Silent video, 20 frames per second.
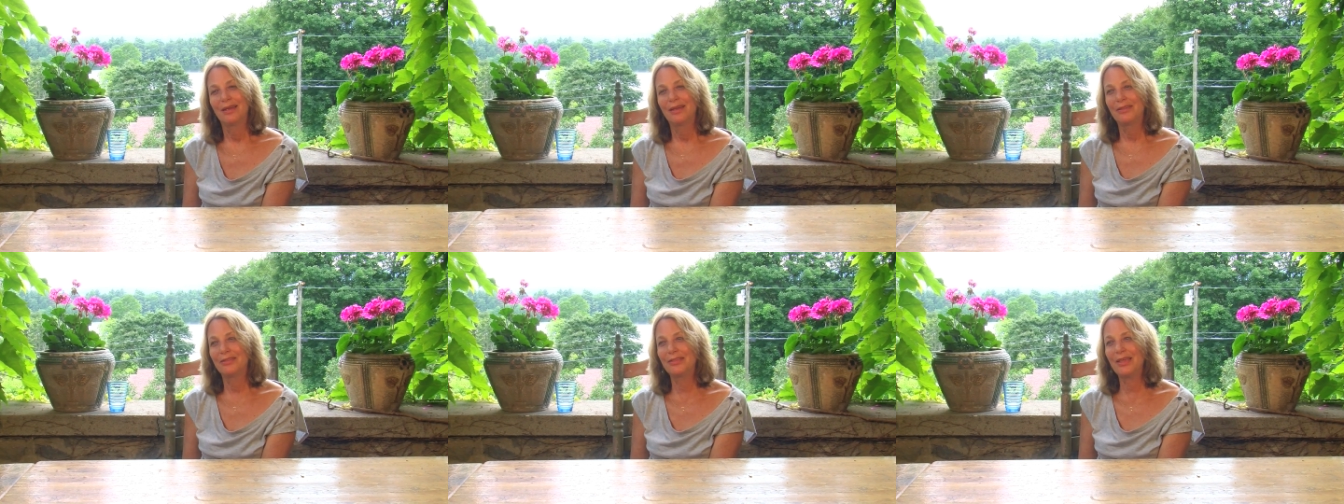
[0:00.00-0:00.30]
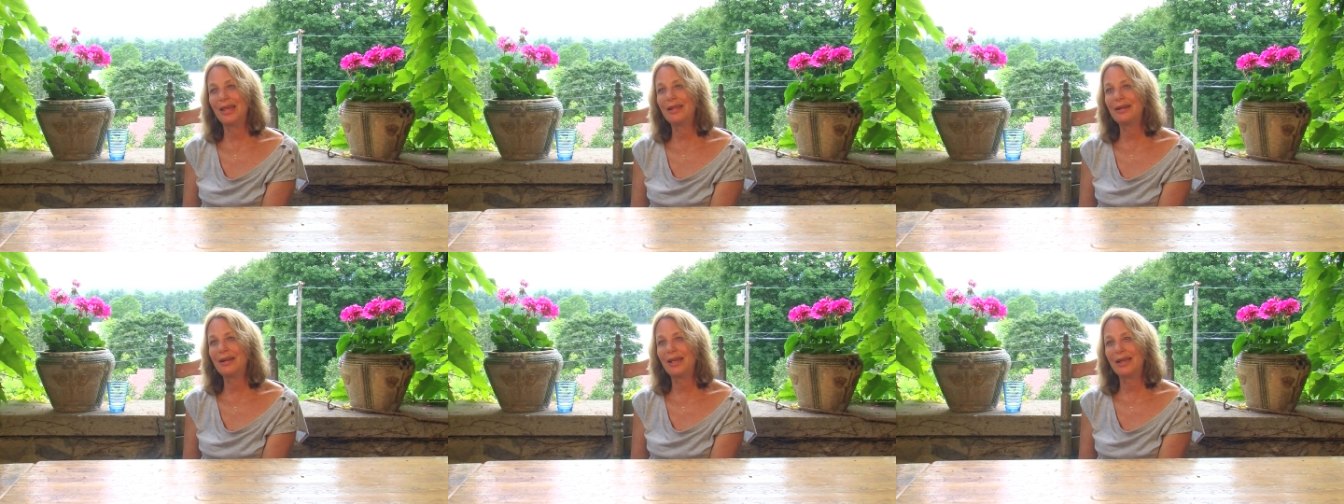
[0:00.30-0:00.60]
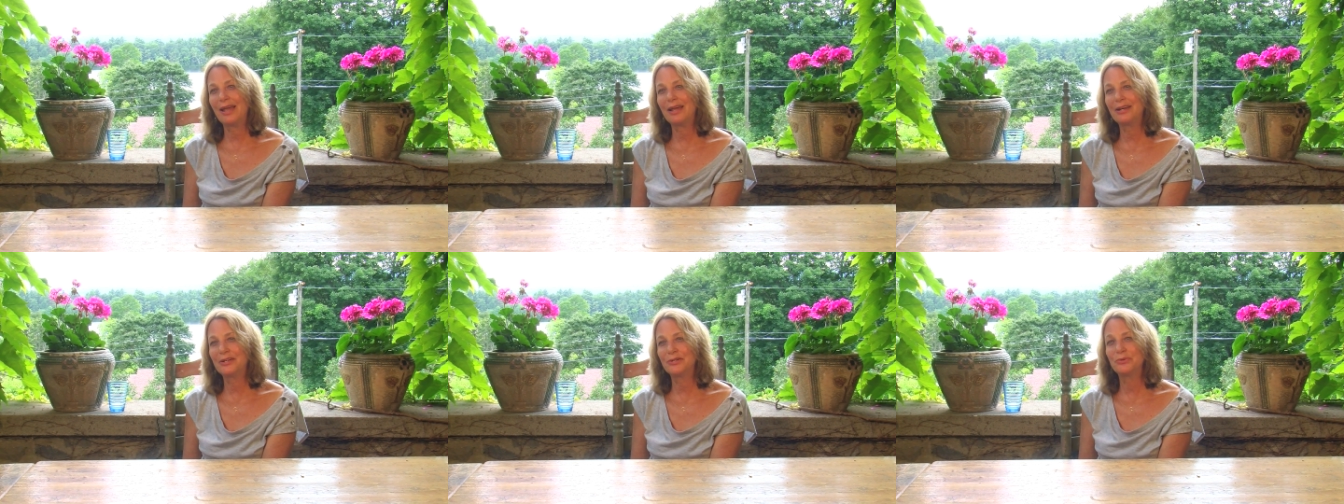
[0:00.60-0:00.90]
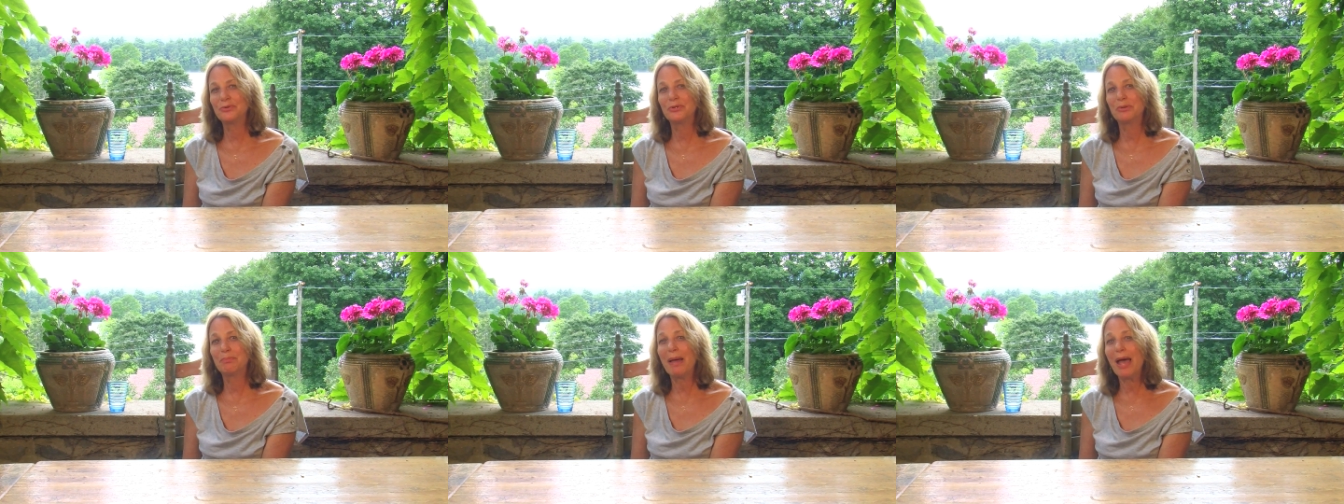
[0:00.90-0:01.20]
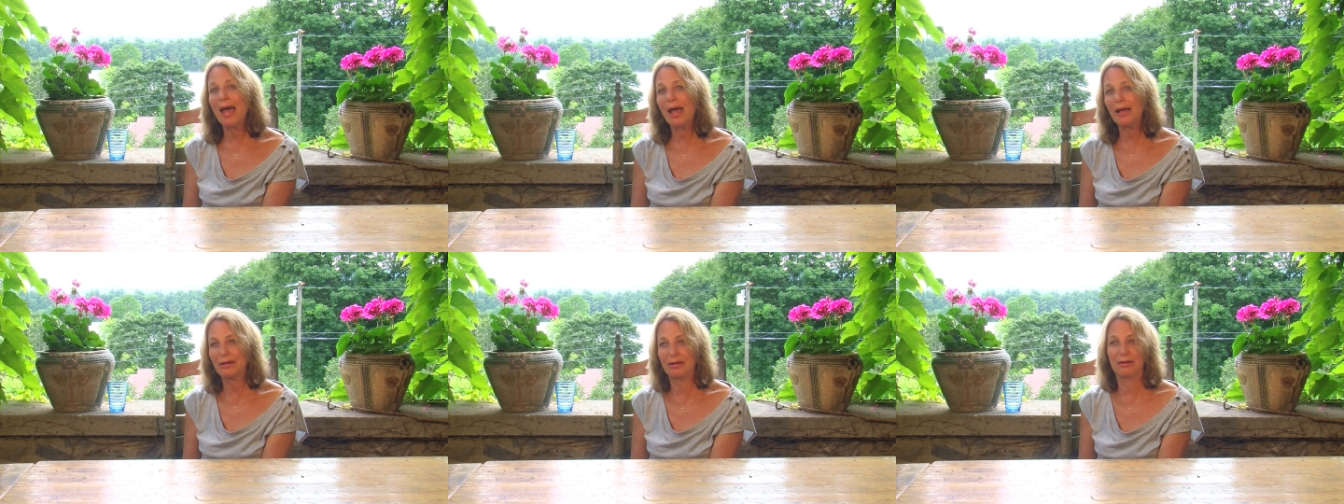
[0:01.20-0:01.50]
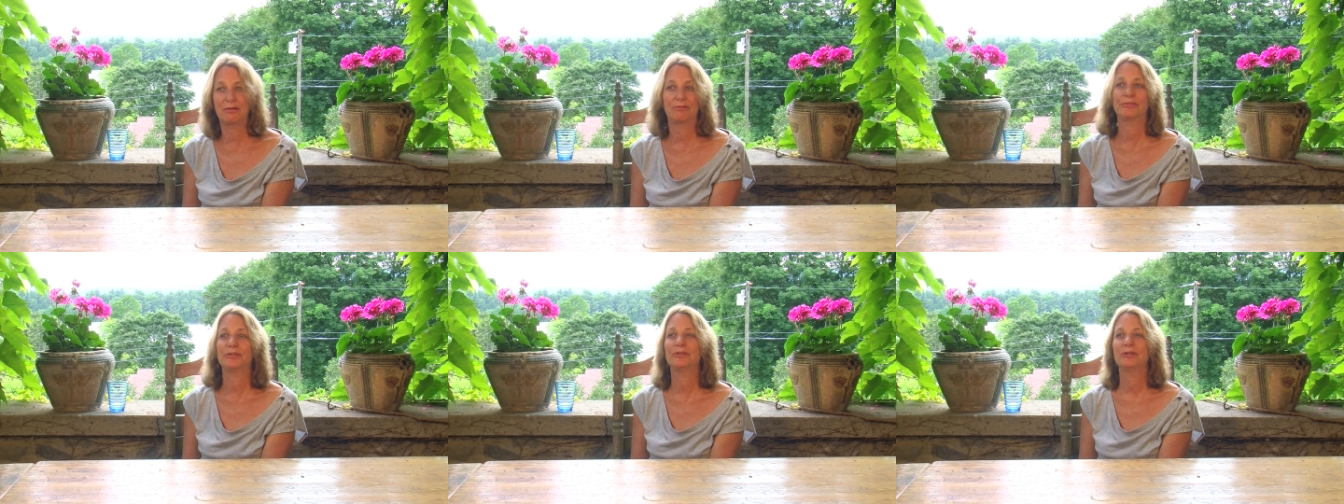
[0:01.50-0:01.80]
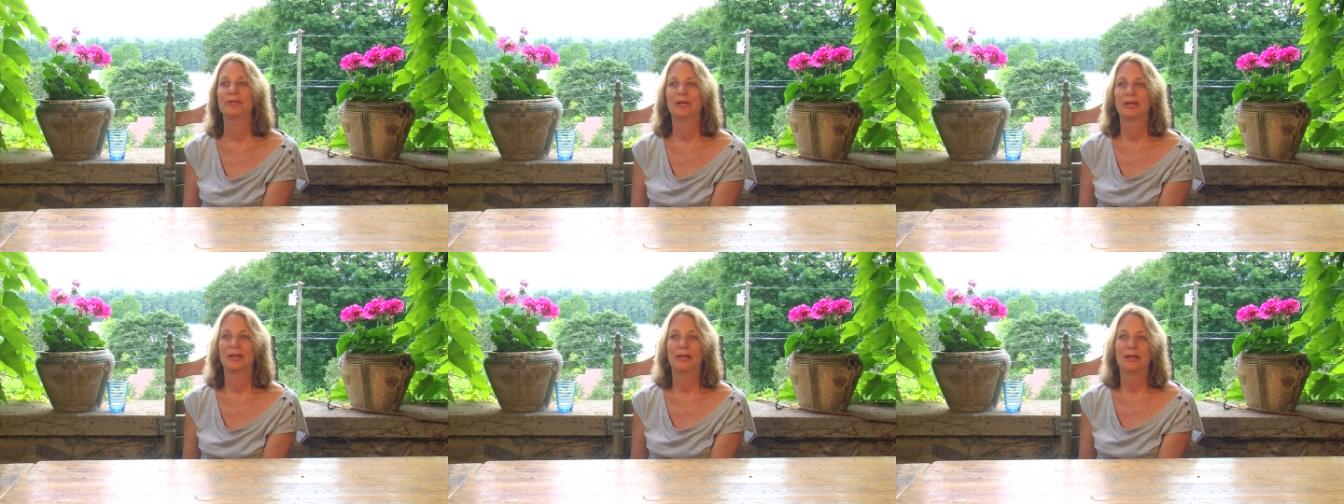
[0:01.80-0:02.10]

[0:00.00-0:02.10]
Then I had to do the back cover,